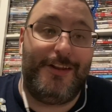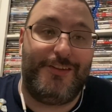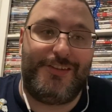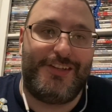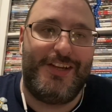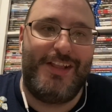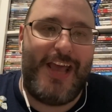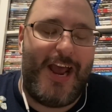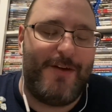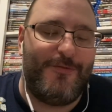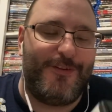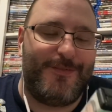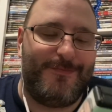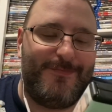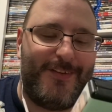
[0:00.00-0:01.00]
see that
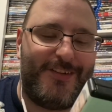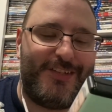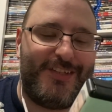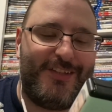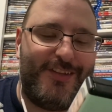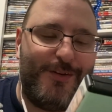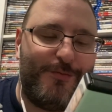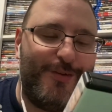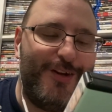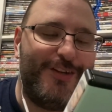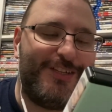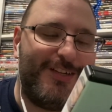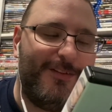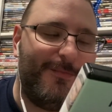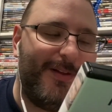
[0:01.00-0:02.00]
one. I seen the
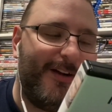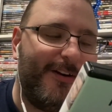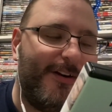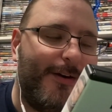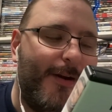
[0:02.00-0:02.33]
original Ben-Hur.